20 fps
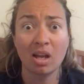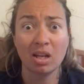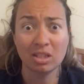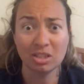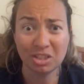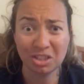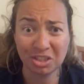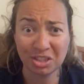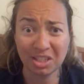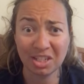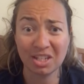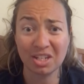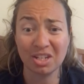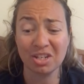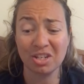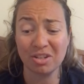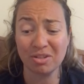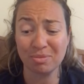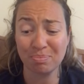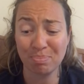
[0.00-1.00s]
She could
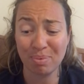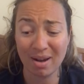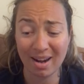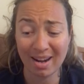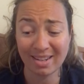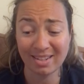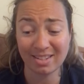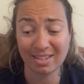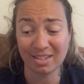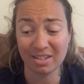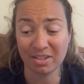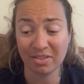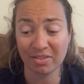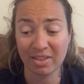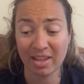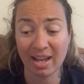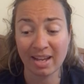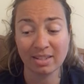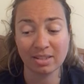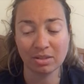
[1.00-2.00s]
use plenty of
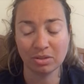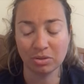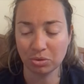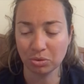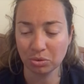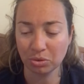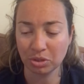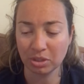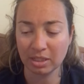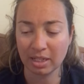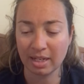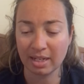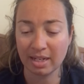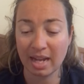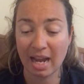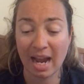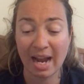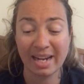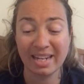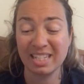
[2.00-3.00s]
that, George said,
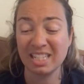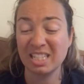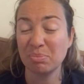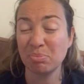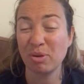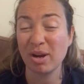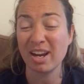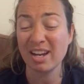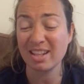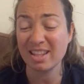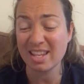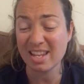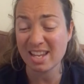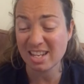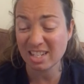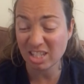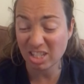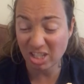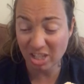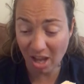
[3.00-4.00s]
and he sprayed the
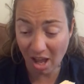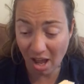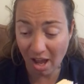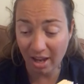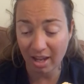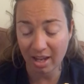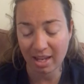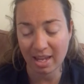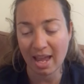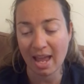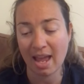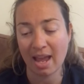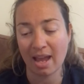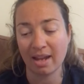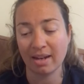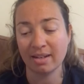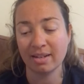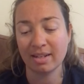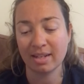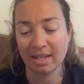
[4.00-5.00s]
entire
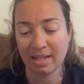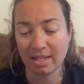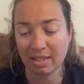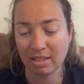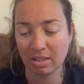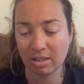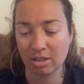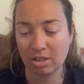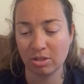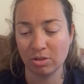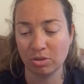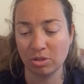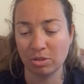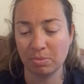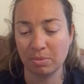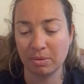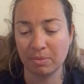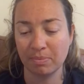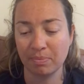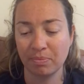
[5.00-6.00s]
can into the
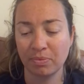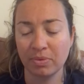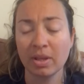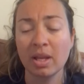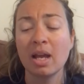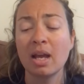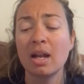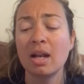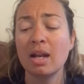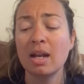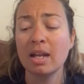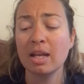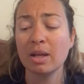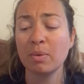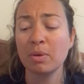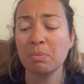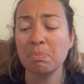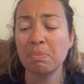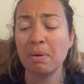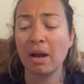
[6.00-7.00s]
saucepan.
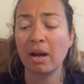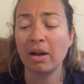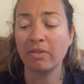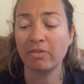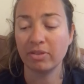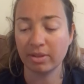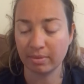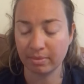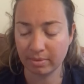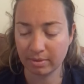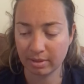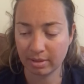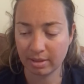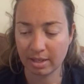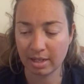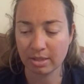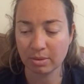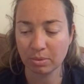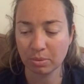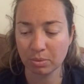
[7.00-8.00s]
Liquid Paraffin, the
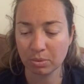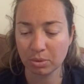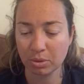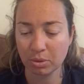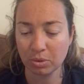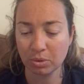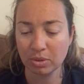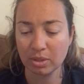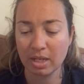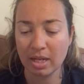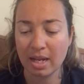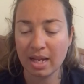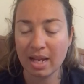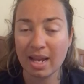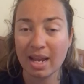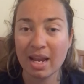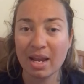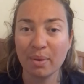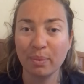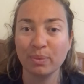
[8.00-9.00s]
next one was called.
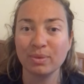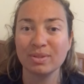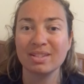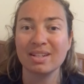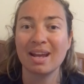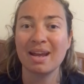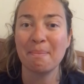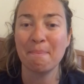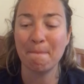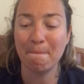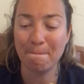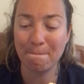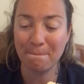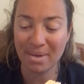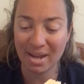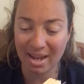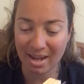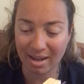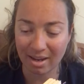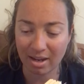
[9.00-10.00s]
It was a
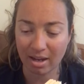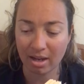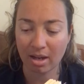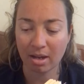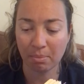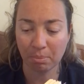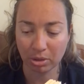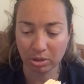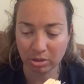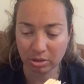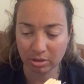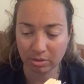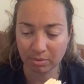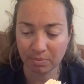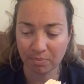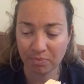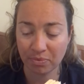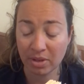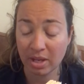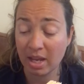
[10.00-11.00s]
big bottle.
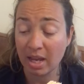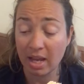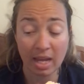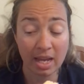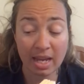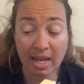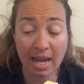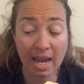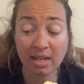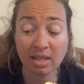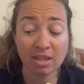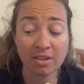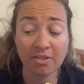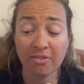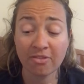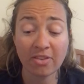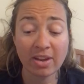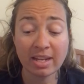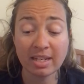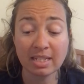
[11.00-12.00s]
He hadn't the
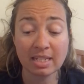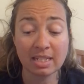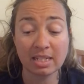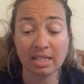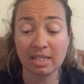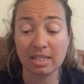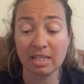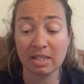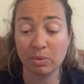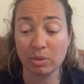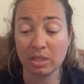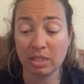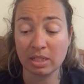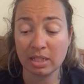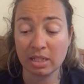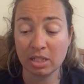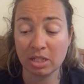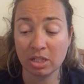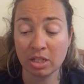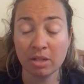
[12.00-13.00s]
faintest idea what it
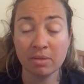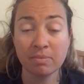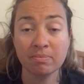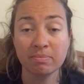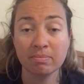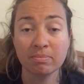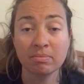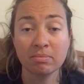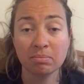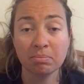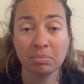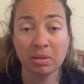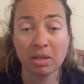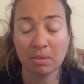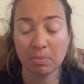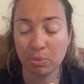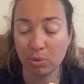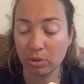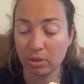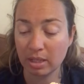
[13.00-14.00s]
did to you, but he
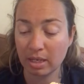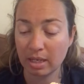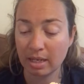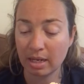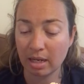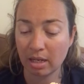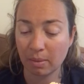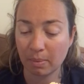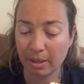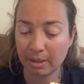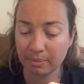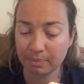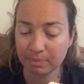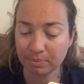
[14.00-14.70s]
poured it in anyway.